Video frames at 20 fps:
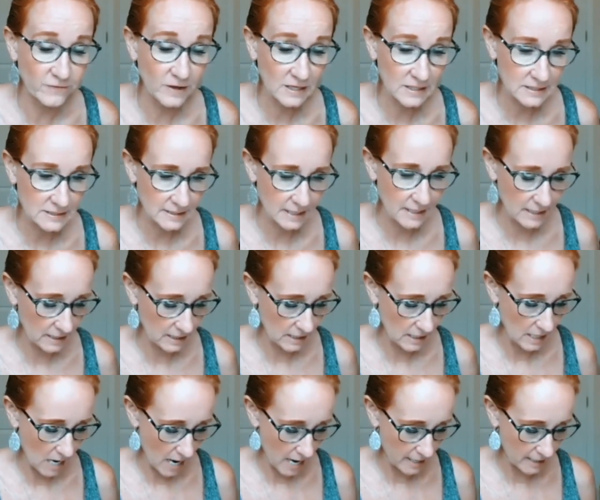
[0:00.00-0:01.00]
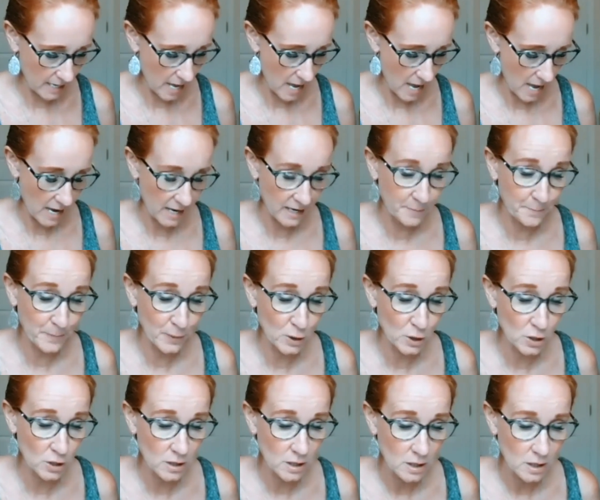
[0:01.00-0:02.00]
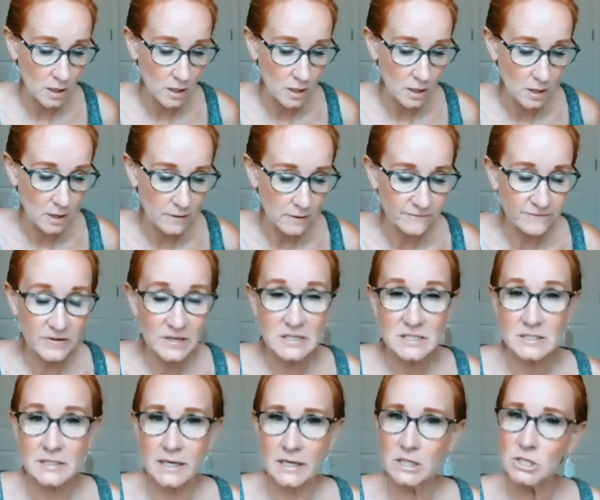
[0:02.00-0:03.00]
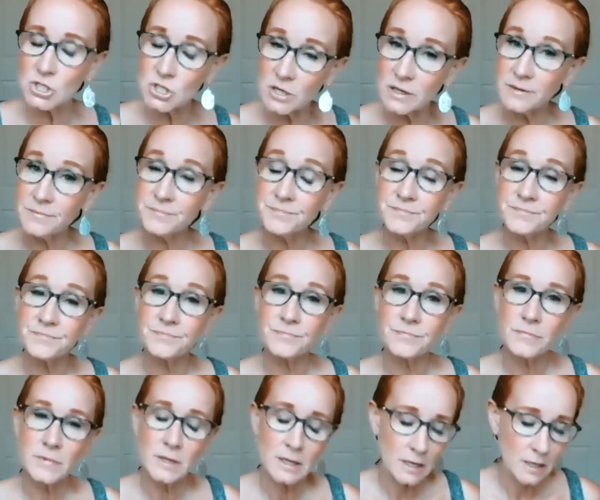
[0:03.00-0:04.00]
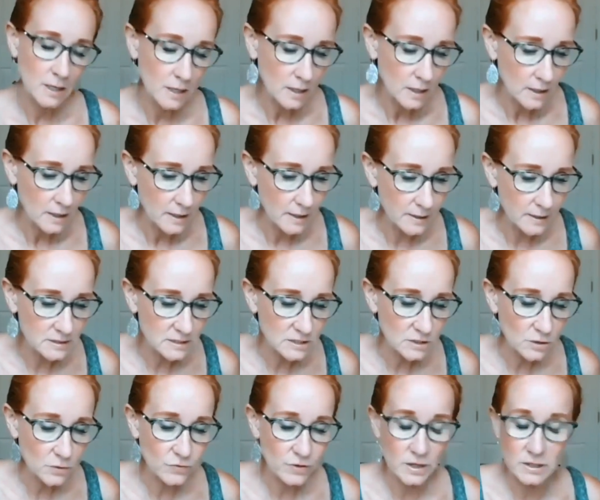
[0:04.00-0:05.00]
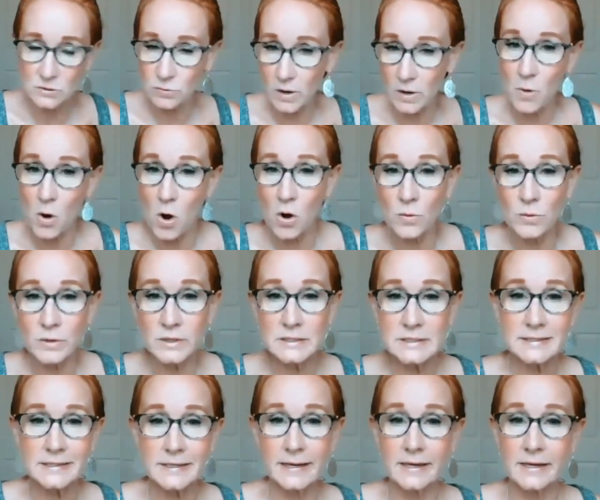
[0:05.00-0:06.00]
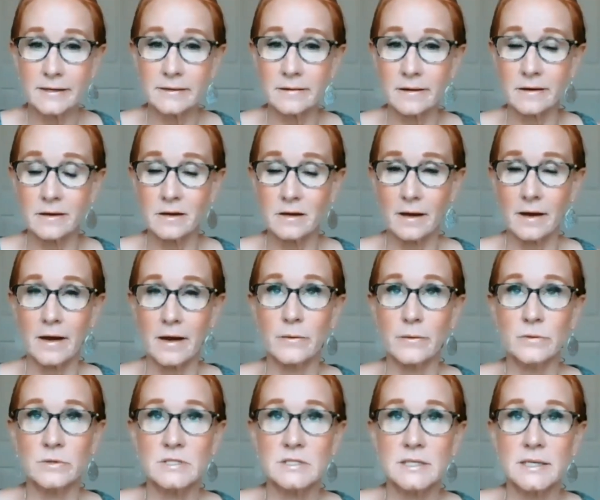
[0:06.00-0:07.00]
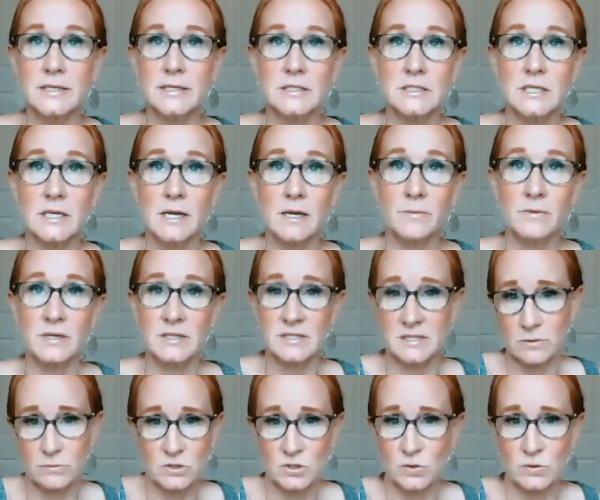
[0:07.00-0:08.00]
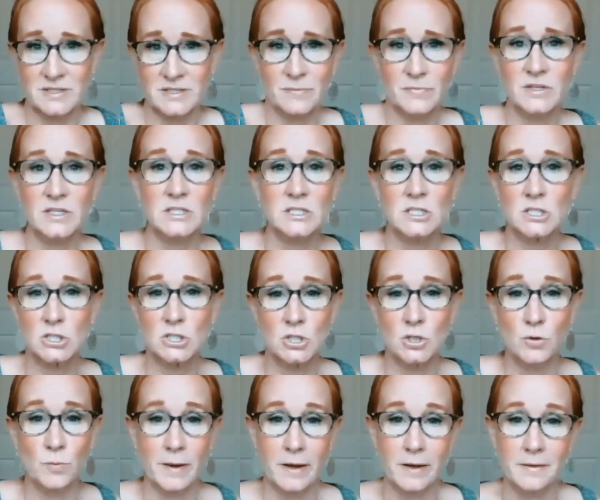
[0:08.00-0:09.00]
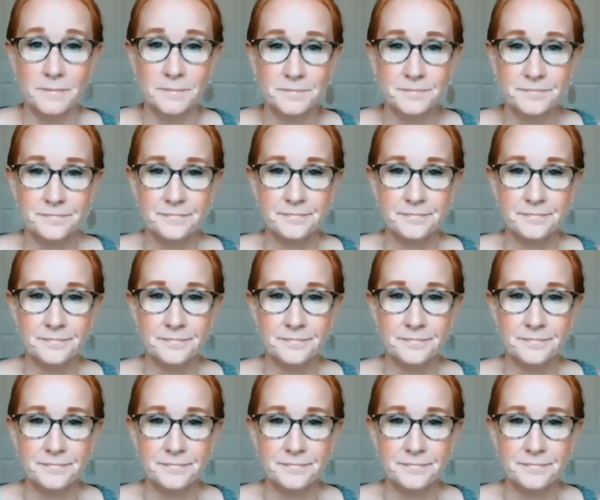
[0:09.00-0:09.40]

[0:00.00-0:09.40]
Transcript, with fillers: Fixated. I get hyper fixation. And so that's why I'm always late. Like I was late today because I was doing something stupid